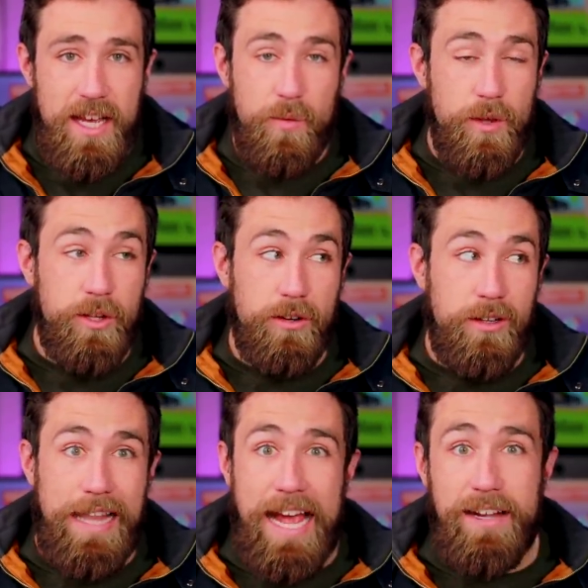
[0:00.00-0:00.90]
When there are a
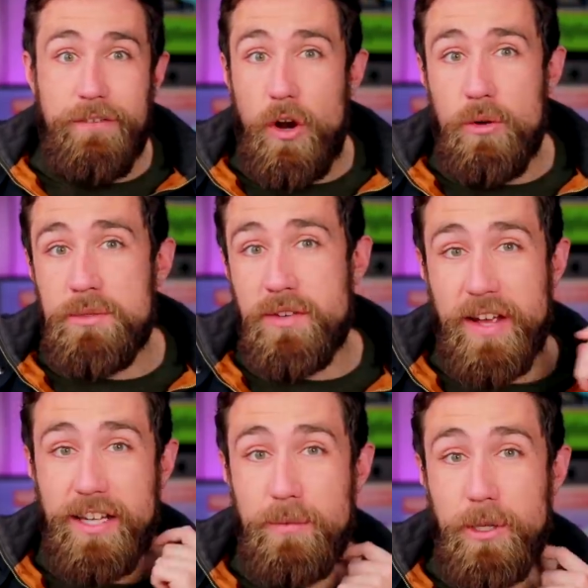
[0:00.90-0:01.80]
lack of homes
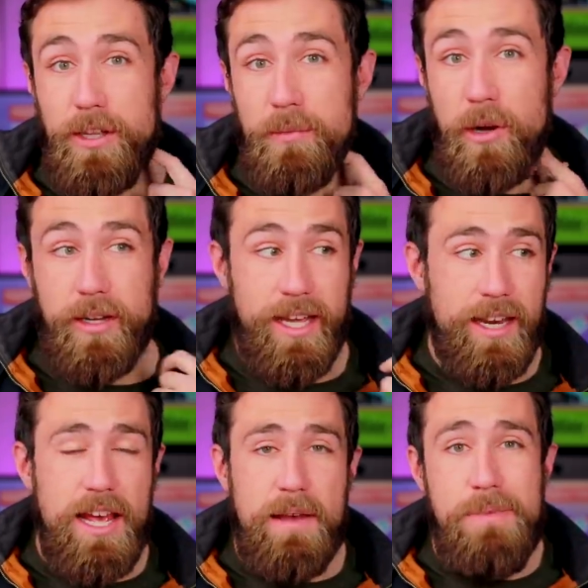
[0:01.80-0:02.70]
available on the market,
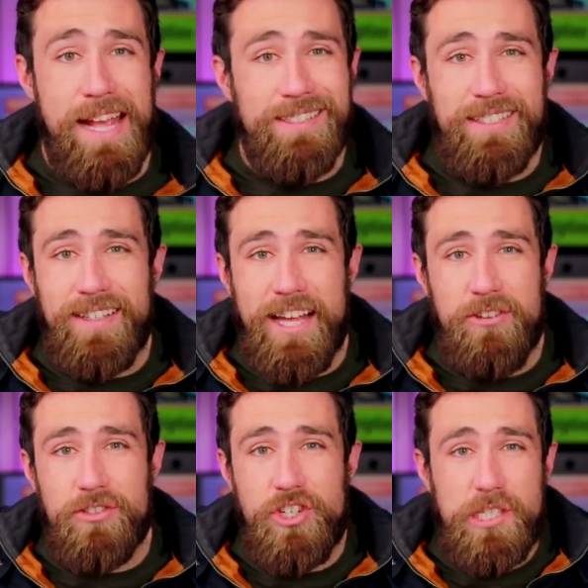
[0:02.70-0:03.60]
banks and
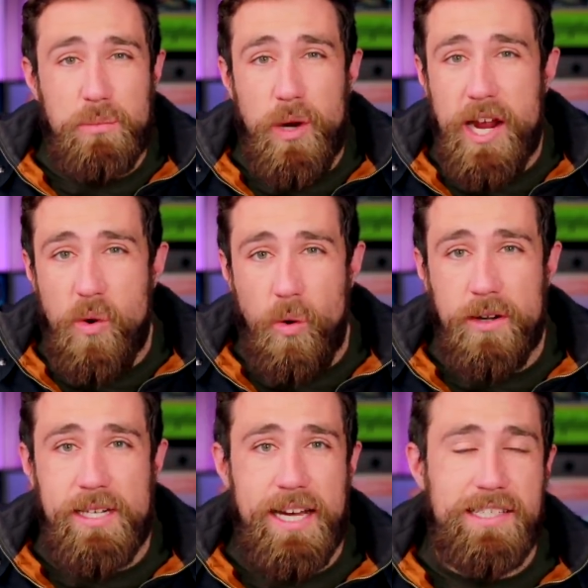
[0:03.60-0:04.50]
lenders just
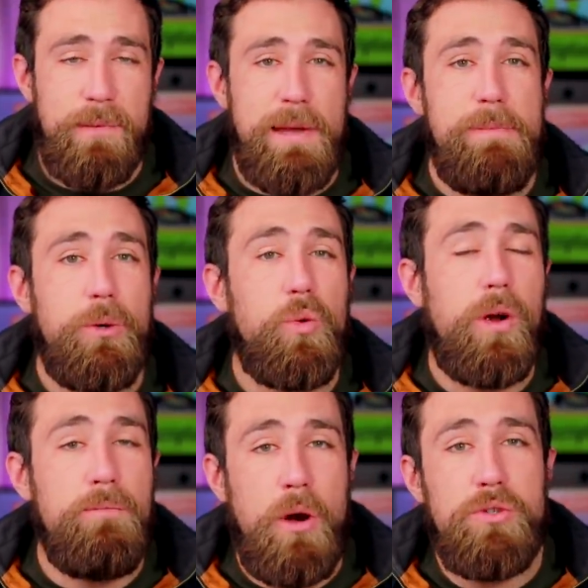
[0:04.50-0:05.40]
prioritize the people who
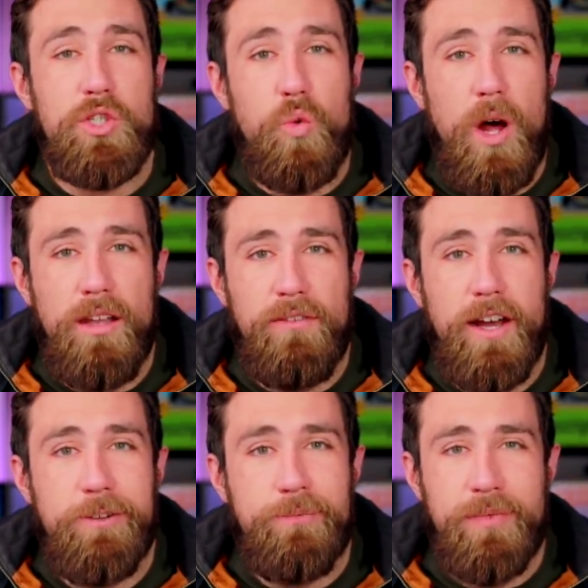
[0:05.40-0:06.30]
are most qualified.